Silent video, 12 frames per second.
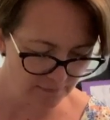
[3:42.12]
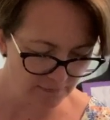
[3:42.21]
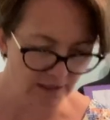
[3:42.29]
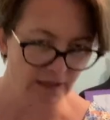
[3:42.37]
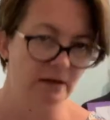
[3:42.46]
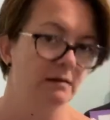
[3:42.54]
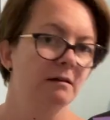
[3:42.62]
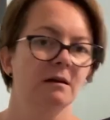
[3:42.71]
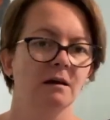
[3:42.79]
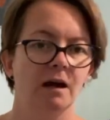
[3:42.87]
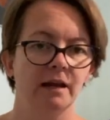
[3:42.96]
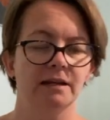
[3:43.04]
Yeah,
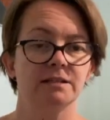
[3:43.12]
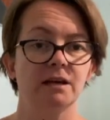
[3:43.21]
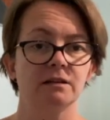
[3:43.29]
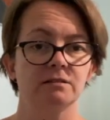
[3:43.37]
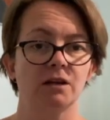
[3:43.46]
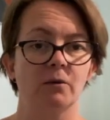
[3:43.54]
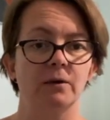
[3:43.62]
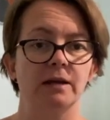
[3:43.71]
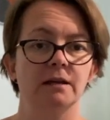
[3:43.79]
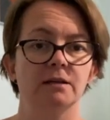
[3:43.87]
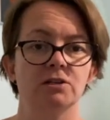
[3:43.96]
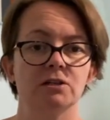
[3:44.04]
and it does go
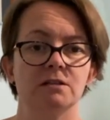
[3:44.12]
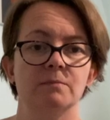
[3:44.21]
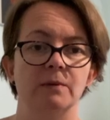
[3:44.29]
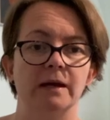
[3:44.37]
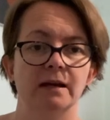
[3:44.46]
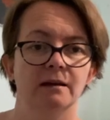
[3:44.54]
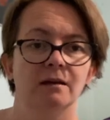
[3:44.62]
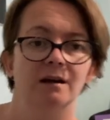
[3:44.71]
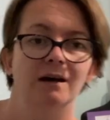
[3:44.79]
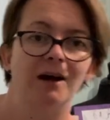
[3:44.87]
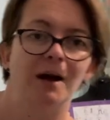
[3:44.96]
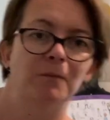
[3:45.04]
in just a bit
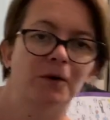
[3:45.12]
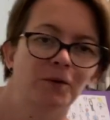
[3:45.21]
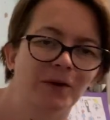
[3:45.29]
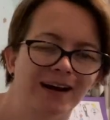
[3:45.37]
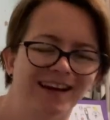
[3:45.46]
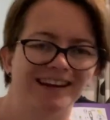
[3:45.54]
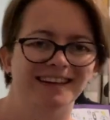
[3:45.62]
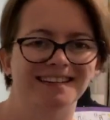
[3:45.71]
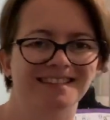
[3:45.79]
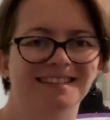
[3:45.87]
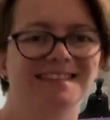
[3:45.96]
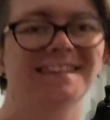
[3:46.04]
at my
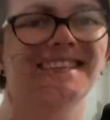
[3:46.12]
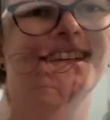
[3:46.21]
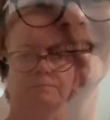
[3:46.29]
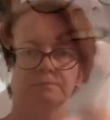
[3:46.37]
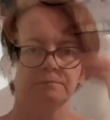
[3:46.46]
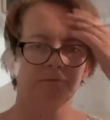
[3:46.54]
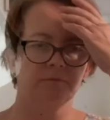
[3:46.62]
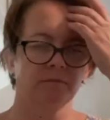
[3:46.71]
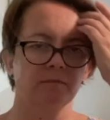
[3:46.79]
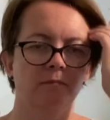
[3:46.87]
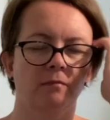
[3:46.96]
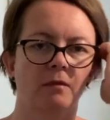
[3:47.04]
waist.
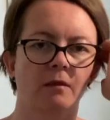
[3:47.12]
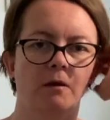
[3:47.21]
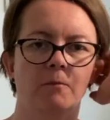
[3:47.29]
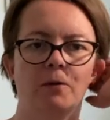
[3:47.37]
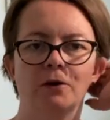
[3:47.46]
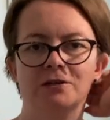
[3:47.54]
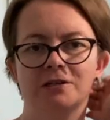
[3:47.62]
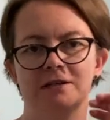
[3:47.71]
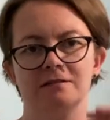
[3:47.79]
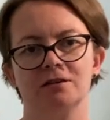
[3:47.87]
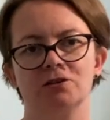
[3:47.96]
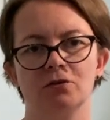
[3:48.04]
Apologies,
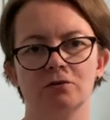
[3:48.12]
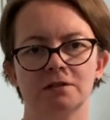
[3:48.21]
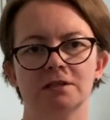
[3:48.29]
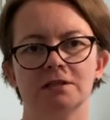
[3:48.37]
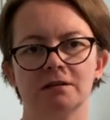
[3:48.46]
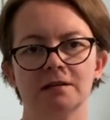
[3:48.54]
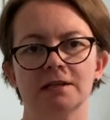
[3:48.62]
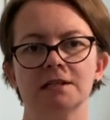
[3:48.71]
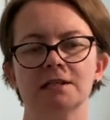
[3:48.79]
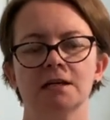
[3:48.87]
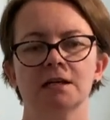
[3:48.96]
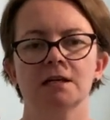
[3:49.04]
the dog decided
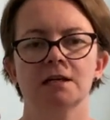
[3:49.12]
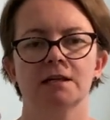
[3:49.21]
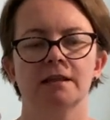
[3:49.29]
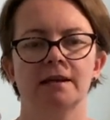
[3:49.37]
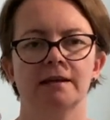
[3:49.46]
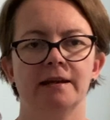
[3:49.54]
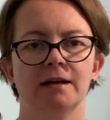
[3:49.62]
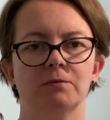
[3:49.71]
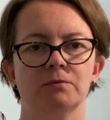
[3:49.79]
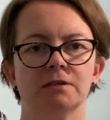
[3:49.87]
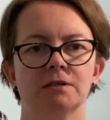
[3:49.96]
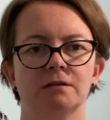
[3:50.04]
that now
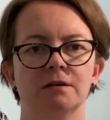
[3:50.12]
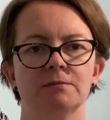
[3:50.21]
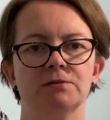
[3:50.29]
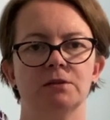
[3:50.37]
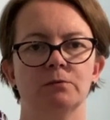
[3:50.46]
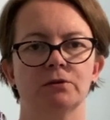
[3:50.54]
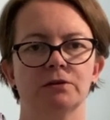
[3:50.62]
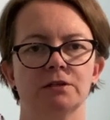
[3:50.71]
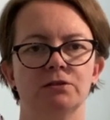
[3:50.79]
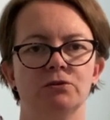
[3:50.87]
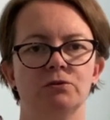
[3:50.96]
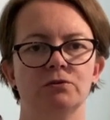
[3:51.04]
was the time she wanted
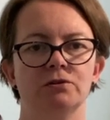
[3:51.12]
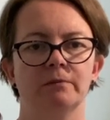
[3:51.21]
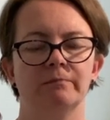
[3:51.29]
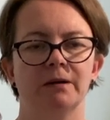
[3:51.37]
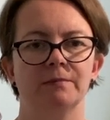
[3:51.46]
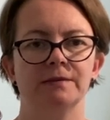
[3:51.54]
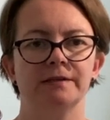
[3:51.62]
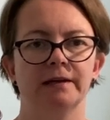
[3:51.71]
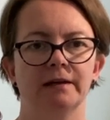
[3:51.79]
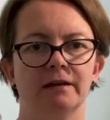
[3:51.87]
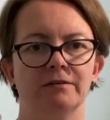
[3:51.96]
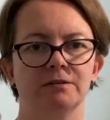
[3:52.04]
to jump up and say
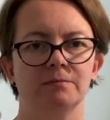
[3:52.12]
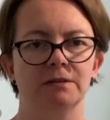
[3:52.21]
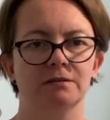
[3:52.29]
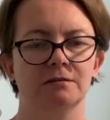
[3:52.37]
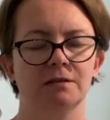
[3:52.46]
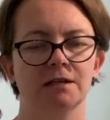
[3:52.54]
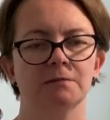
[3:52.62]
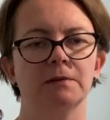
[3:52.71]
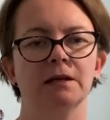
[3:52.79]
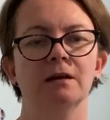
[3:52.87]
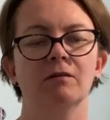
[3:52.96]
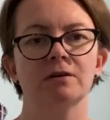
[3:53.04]
hello to me. So she has
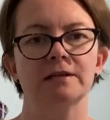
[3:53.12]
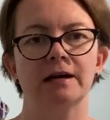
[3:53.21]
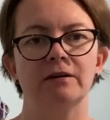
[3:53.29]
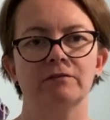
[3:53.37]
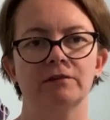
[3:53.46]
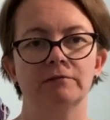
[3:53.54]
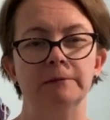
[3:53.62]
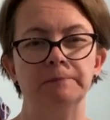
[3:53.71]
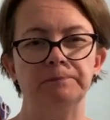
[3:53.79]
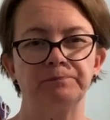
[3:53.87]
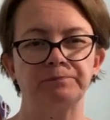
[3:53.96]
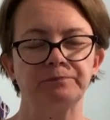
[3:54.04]
been locked out of the room
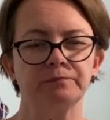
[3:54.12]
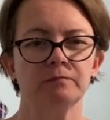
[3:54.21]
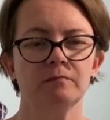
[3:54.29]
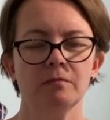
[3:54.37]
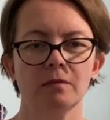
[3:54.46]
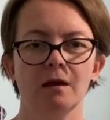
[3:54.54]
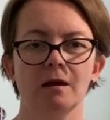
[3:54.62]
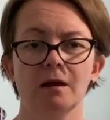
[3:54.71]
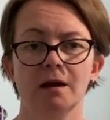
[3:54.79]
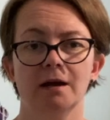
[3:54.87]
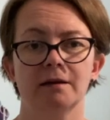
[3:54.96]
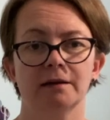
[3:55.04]

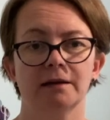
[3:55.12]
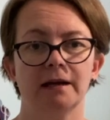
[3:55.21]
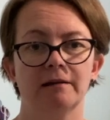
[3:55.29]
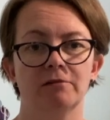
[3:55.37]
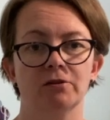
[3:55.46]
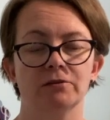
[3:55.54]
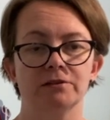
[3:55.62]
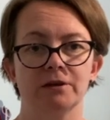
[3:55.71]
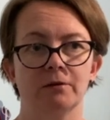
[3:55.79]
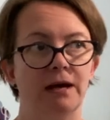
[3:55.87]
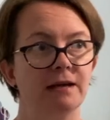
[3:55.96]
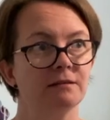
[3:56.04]
and I can carry on.
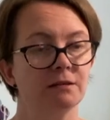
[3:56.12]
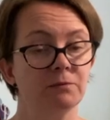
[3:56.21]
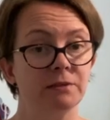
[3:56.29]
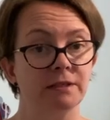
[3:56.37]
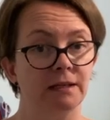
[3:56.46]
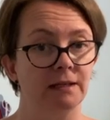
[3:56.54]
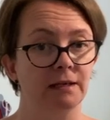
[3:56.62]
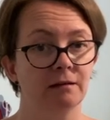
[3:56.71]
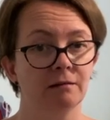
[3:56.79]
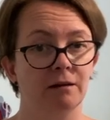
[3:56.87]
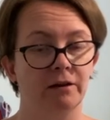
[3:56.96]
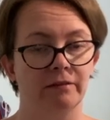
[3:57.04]
So as I was
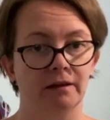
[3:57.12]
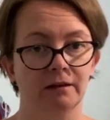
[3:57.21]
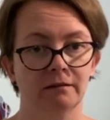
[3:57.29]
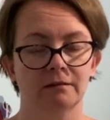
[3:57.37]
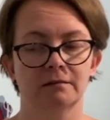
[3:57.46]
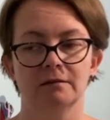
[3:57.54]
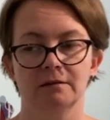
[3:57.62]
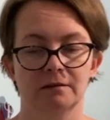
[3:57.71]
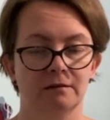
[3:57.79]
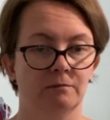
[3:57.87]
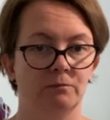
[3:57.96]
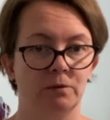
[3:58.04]
saying, I think,
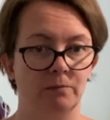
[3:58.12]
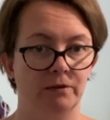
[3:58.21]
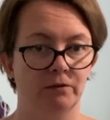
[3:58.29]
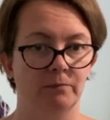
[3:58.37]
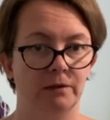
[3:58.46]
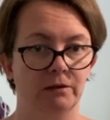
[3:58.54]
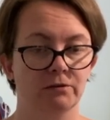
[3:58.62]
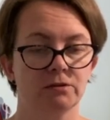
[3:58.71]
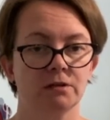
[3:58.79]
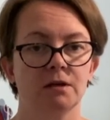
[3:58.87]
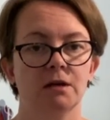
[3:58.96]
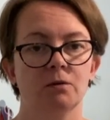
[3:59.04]
probably got a bit lost,
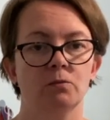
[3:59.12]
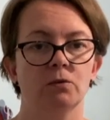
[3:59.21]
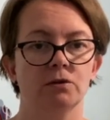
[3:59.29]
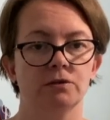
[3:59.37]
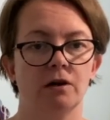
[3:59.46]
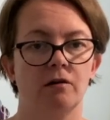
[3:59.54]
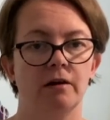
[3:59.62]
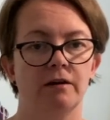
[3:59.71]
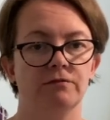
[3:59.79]
was that I have